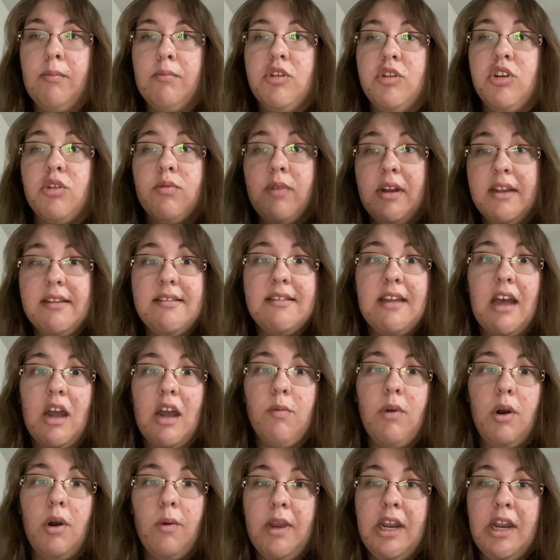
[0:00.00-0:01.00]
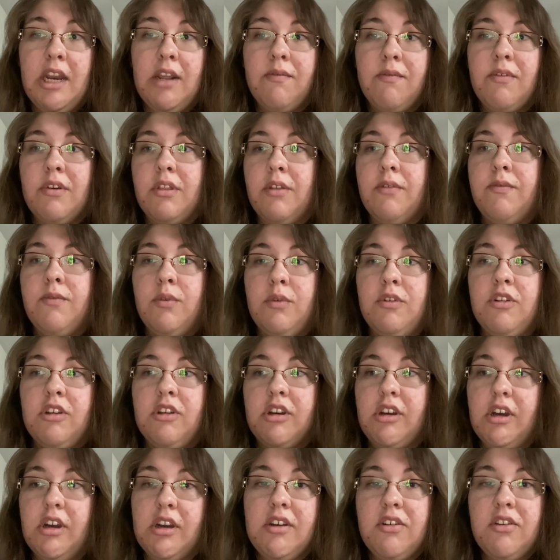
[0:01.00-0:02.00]
to rest on while waiting for the food to
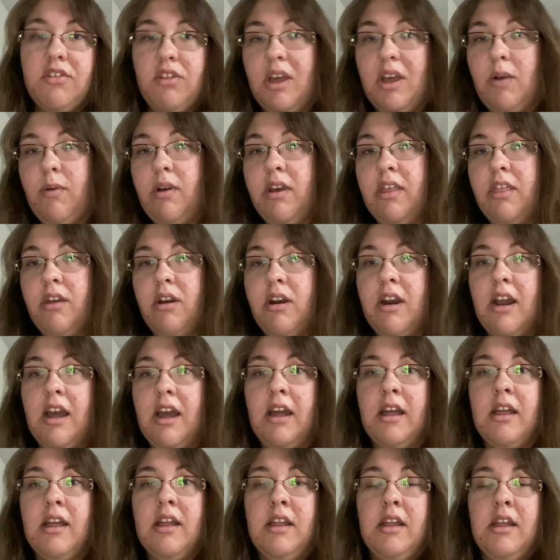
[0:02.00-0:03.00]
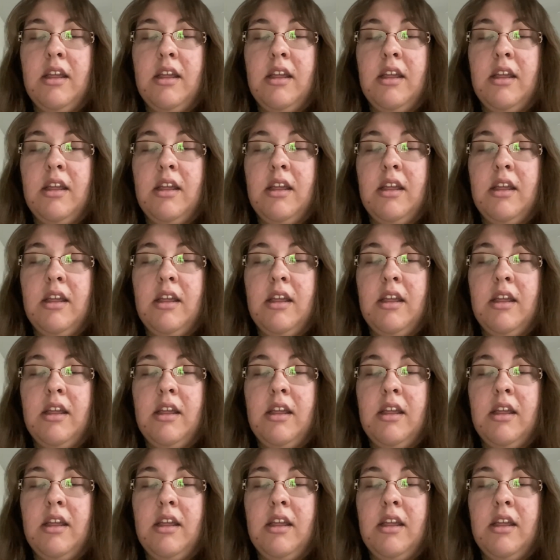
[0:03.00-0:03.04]
cook, so that way they're not